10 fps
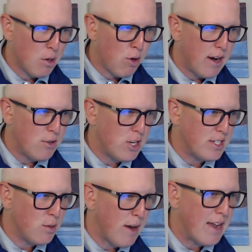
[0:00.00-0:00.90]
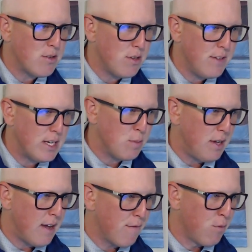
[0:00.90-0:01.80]
to credit Jesse Rogers of
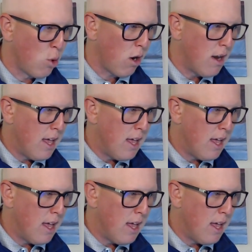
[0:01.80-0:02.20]
ESPN for